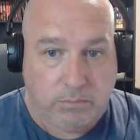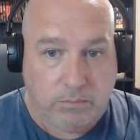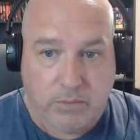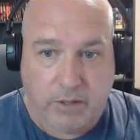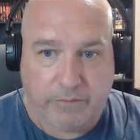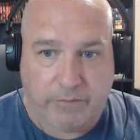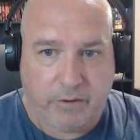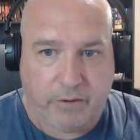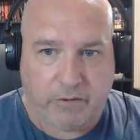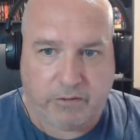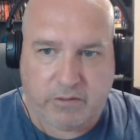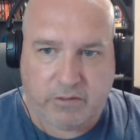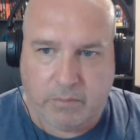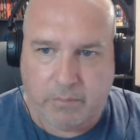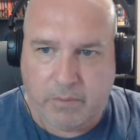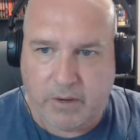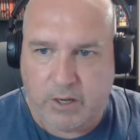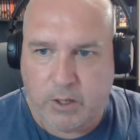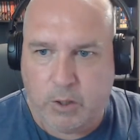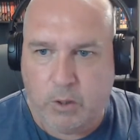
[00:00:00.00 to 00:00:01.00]
If there's
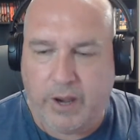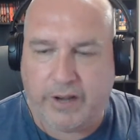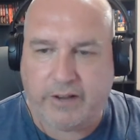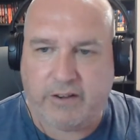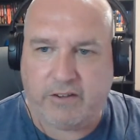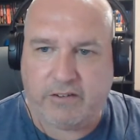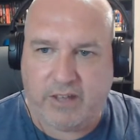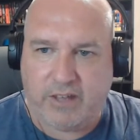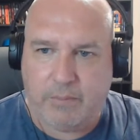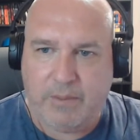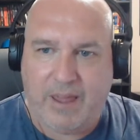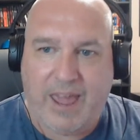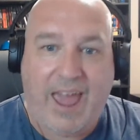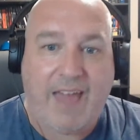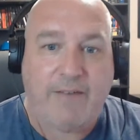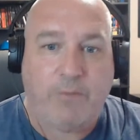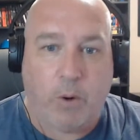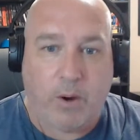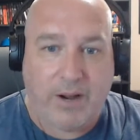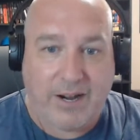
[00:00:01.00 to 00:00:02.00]
somebody you'd like to see me
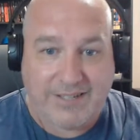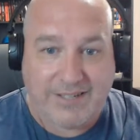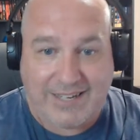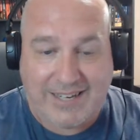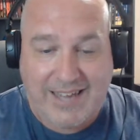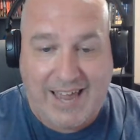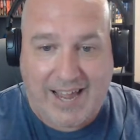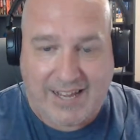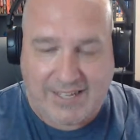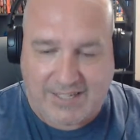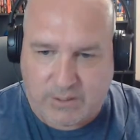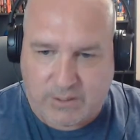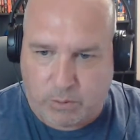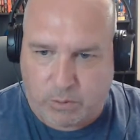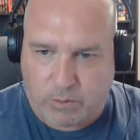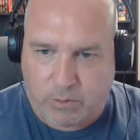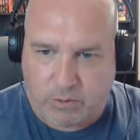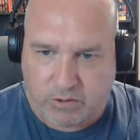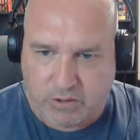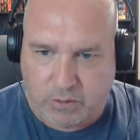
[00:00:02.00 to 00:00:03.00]
have on as a guest
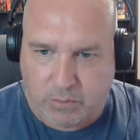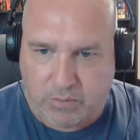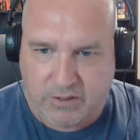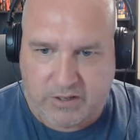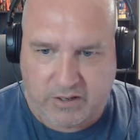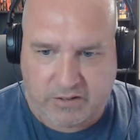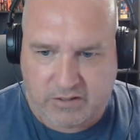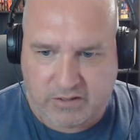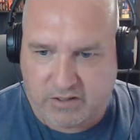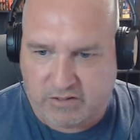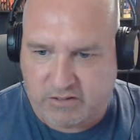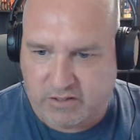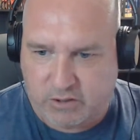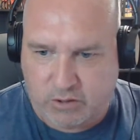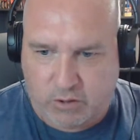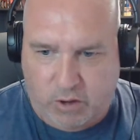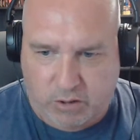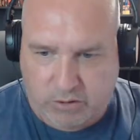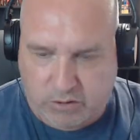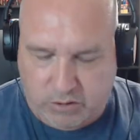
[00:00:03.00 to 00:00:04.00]
or someone just to
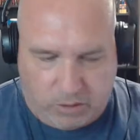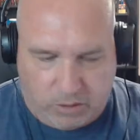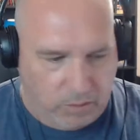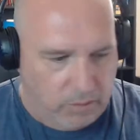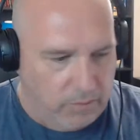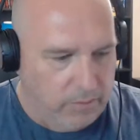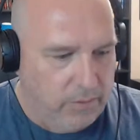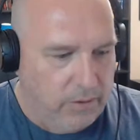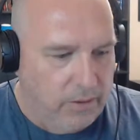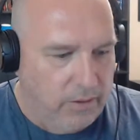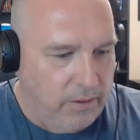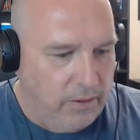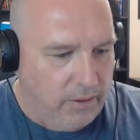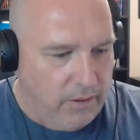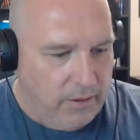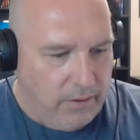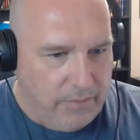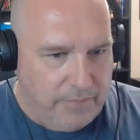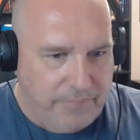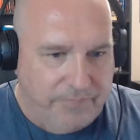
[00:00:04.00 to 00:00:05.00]
talk to.
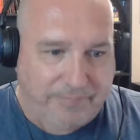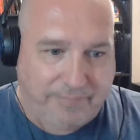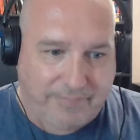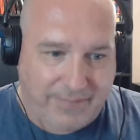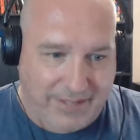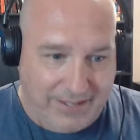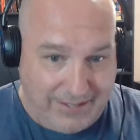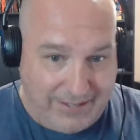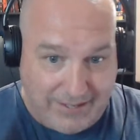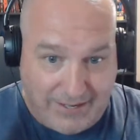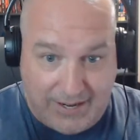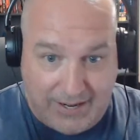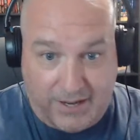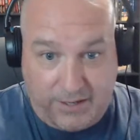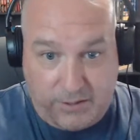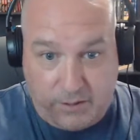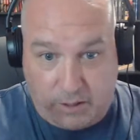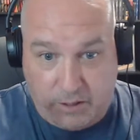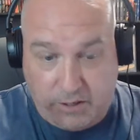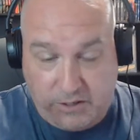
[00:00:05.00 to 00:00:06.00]
Neon
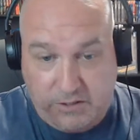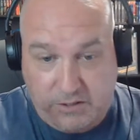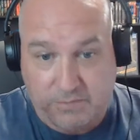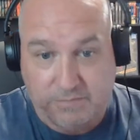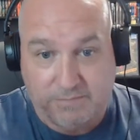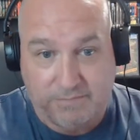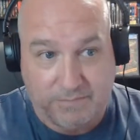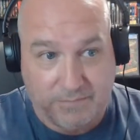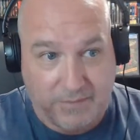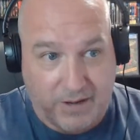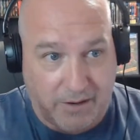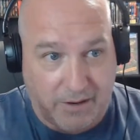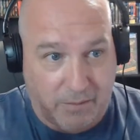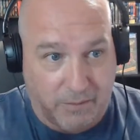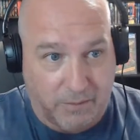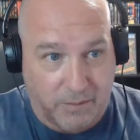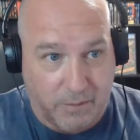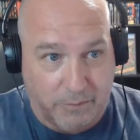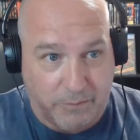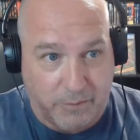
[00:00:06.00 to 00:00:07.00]
TARDIS, I
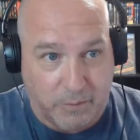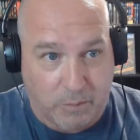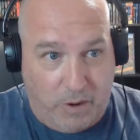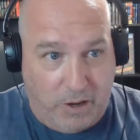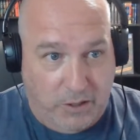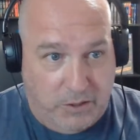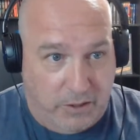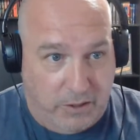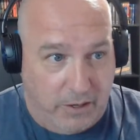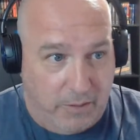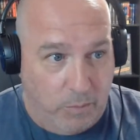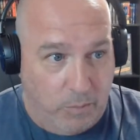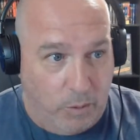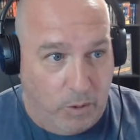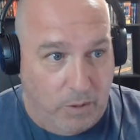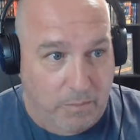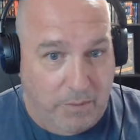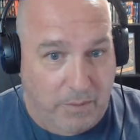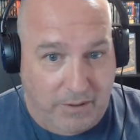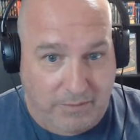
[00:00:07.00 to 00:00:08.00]
don't know if you're watching
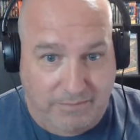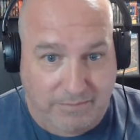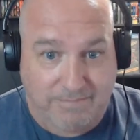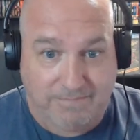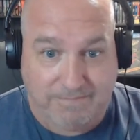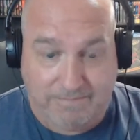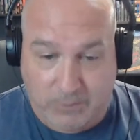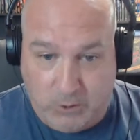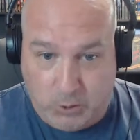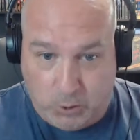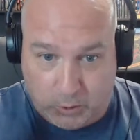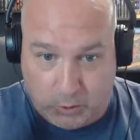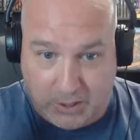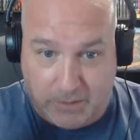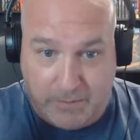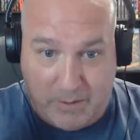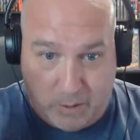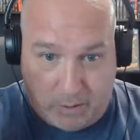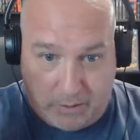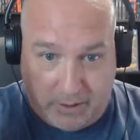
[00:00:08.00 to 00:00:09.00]
anymore, but you're going to
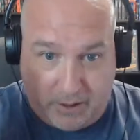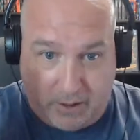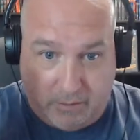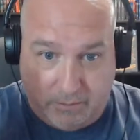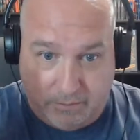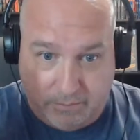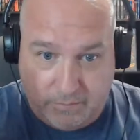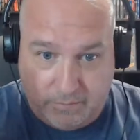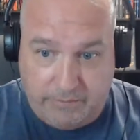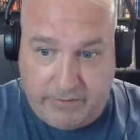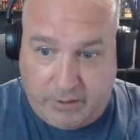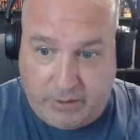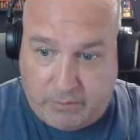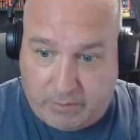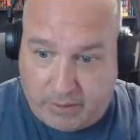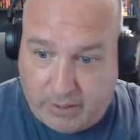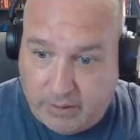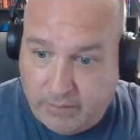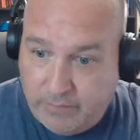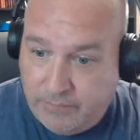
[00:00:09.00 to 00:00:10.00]
be on here
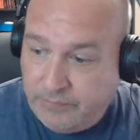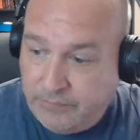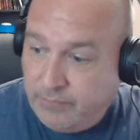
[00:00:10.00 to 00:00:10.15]
eventually.